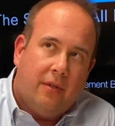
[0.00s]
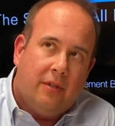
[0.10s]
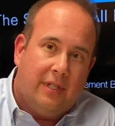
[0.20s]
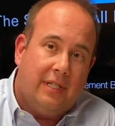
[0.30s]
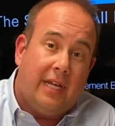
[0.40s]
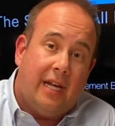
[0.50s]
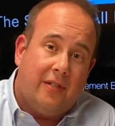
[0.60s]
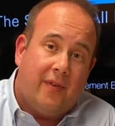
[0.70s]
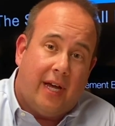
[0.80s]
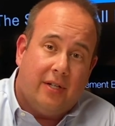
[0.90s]

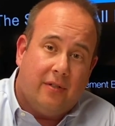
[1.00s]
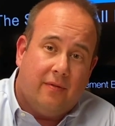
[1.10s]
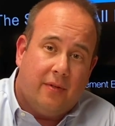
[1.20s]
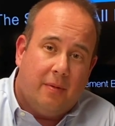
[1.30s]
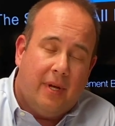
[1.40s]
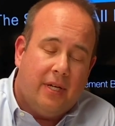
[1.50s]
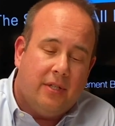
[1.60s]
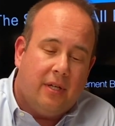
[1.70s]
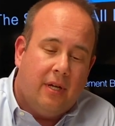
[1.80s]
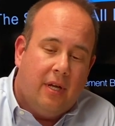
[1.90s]
dissatisfaction for the
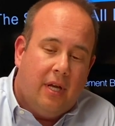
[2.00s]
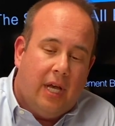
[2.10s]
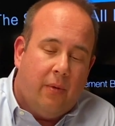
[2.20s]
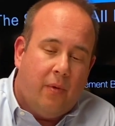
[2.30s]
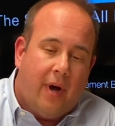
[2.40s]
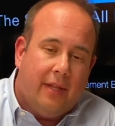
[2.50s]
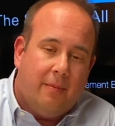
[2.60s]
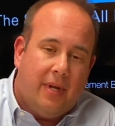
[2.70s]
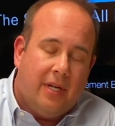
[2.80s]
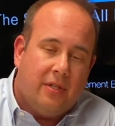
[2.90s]
patient. And we want
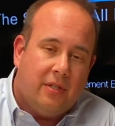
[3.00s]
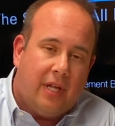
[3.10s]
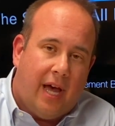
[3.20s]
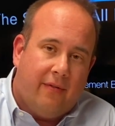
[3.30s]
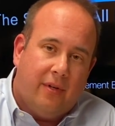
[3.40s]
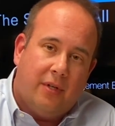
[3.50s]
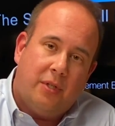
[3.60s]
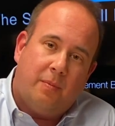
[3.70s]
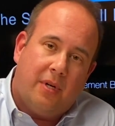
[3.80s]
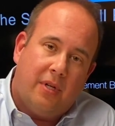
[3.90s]
the patients to have a good
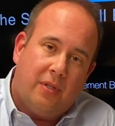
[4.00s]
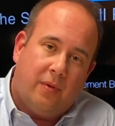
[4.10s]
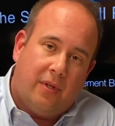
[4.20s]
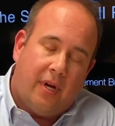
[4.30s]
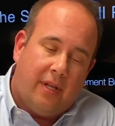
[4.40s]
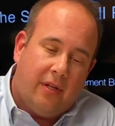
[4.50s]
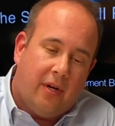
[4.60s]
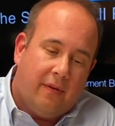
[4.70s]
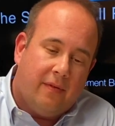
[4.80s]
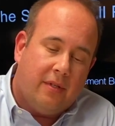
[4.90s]
experience when they're at the
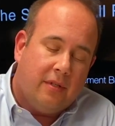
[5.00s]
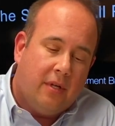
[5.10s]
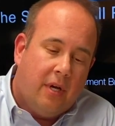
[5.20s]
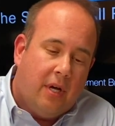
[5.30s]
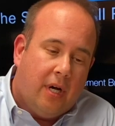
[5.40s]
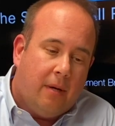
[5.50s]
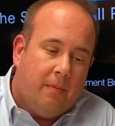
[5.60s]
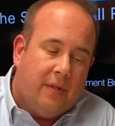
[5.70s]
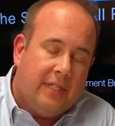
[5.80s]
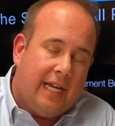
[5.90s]
office.
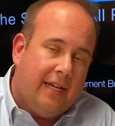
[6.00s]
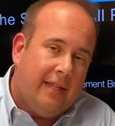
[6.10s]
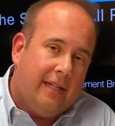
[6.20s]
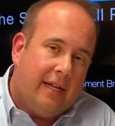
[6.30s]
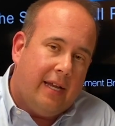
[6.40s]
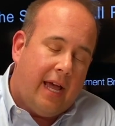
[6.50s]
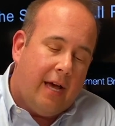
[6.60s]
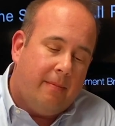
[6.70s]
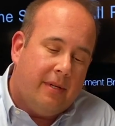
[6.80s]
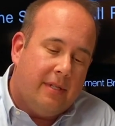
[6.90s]
The second thing that can
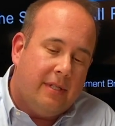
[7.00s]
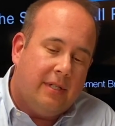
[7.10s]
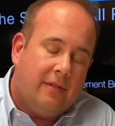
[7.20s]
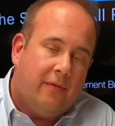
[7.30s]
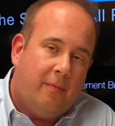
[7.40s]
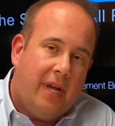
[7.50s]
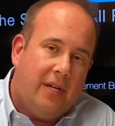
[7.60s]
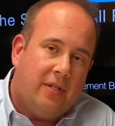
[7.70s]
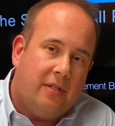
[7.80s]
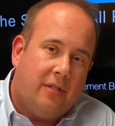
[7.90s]
happen is if a
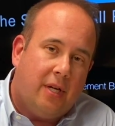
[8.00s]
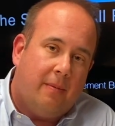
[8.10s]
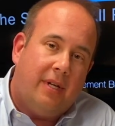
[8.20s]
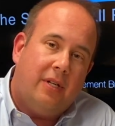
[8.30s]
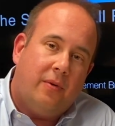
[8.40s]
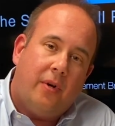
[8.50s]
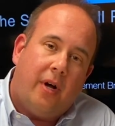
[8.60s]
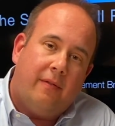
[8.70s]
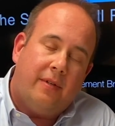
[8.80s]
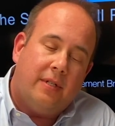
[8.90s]
patient is coming into an
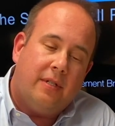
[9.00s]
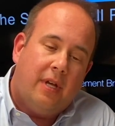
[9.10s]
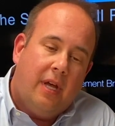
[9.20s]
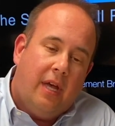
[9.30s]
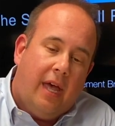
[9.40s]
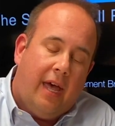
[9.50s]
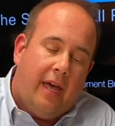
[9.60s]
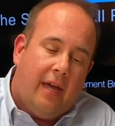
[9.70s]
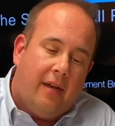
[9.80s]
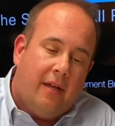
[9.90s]
office
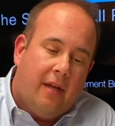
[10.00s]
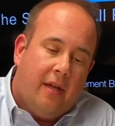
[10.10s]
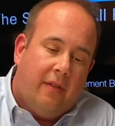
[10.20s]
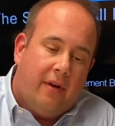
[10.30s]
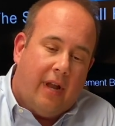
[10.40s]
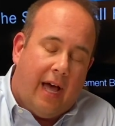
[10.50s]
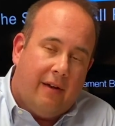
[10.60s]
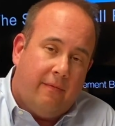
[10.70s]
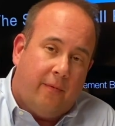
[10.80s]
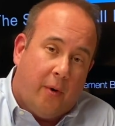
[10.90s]
and they're not
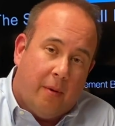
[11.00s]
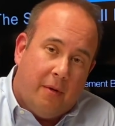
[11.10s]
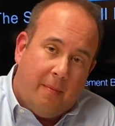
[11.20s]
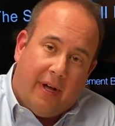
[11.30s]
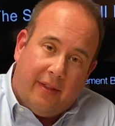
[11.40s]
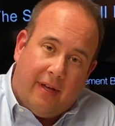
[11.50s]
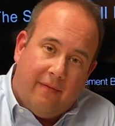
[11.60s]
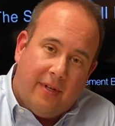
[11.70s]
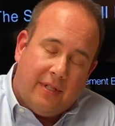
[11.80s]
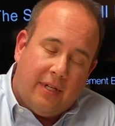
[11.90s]
informed about
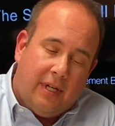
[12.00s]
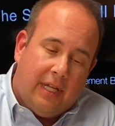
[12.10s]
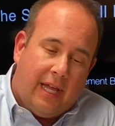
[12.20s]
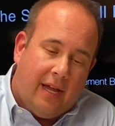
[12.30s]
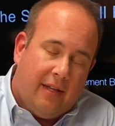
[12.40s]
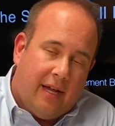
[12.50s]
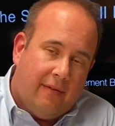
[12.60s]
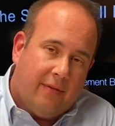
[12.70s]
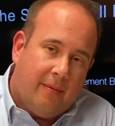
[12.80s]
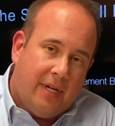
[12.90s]
that visit, and that
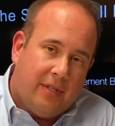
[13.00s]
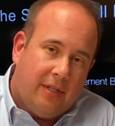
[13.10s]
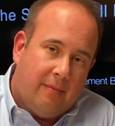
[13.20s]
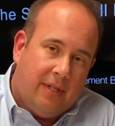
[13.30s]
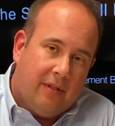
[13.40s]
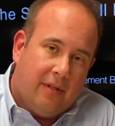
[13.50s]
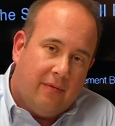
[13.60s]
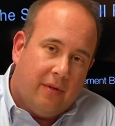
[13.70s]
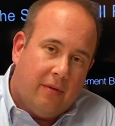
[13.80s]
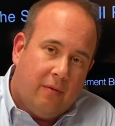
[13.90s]
information can be
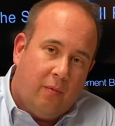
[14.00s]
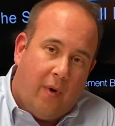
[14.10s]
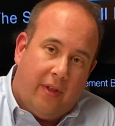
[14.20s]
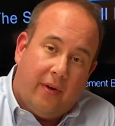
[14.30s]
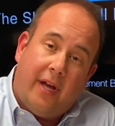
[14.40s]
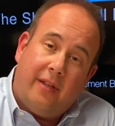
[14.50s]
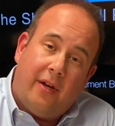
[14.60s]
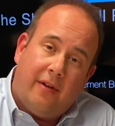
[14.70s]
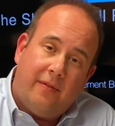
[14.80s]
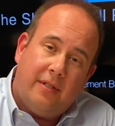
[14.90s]
delivered while they're at the
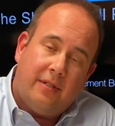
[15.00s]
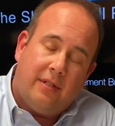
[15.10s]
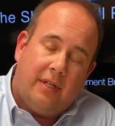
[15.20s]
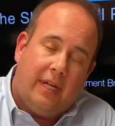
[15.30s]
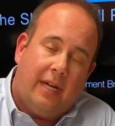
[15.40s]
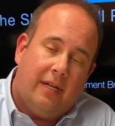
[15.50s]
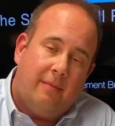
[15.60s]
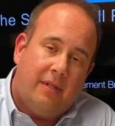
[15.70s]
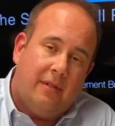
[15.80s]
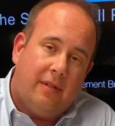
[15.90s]
office. Again, it
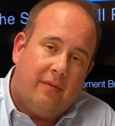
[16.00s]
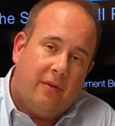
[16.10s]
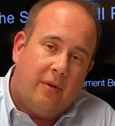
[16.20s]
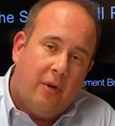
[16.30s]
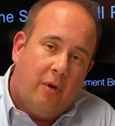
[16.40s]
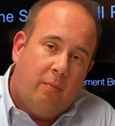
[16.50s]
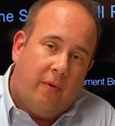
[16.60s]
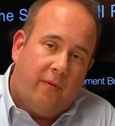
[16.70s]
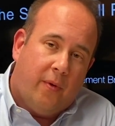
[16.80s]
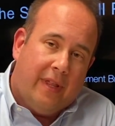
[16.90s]
can be delivered
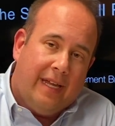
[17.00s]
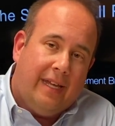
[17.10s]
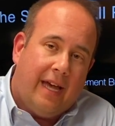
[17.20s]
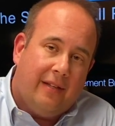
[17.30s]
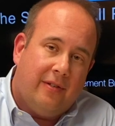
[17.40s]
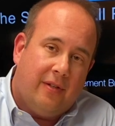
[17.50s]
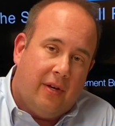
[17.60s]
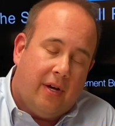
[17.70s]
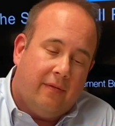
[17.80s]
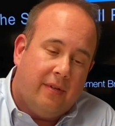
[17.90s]
before they get to
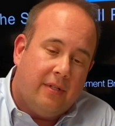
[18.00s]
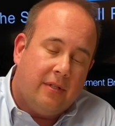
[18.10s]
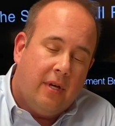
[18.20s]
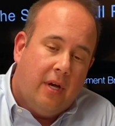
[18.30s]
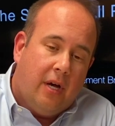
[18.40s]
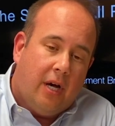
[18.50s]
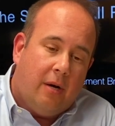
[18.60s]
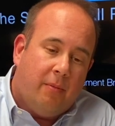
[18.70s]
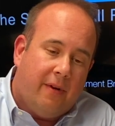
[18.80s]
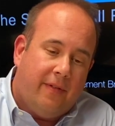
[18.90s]
the office.
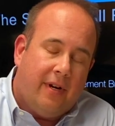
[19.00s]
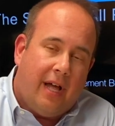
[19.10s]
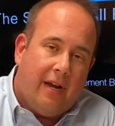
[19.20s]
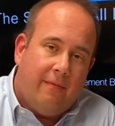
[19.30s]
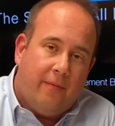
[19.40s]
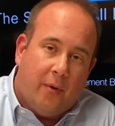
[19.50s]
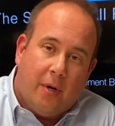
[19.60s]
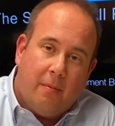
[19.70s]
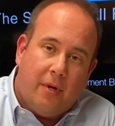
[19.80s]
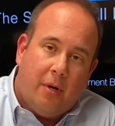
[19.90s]
But if they're not
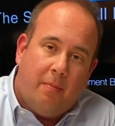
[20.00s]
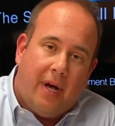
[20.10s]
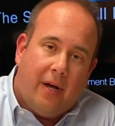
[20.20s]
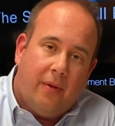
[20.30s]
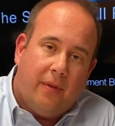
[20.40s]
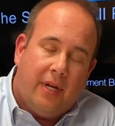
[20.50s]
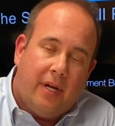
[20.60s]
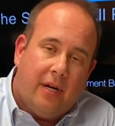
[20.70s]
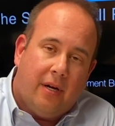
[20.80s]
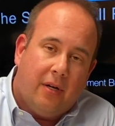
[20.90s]
informed about
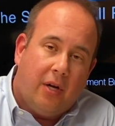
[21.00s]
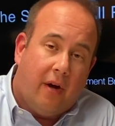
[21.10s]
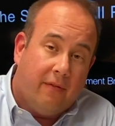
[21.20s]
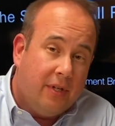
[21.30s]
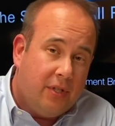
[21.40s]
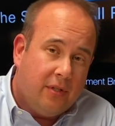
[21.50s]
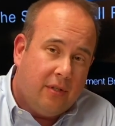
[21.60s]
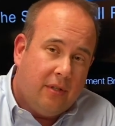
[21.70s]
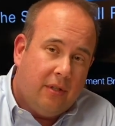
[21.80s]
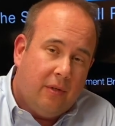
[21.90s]
their coverage
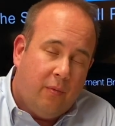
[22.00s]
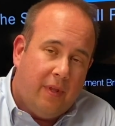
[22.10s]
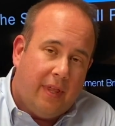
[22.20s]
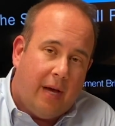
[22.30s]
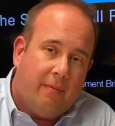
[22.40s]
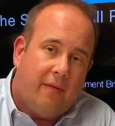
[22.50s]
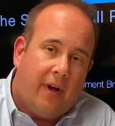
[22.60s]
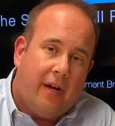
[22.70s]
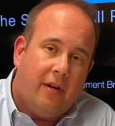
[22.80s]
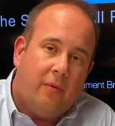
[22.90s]
with that
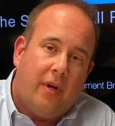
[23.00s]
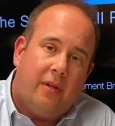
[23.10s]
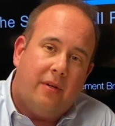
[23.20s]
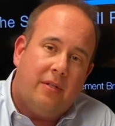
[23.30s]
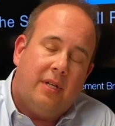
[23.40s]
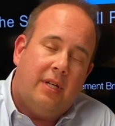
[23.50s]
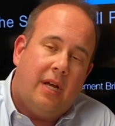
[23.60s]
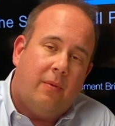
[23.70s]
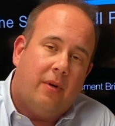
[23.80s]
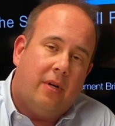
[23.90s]
provider, whether it's
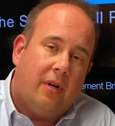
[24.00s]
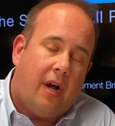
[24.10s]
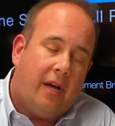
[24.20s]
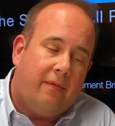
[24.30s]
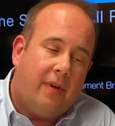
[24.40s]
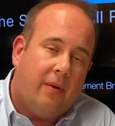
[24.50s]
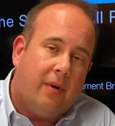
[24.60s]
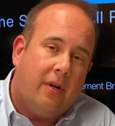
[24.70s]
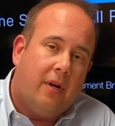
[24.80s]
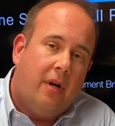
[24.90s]
in-network or
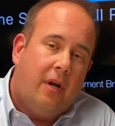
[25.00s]
out-of-network,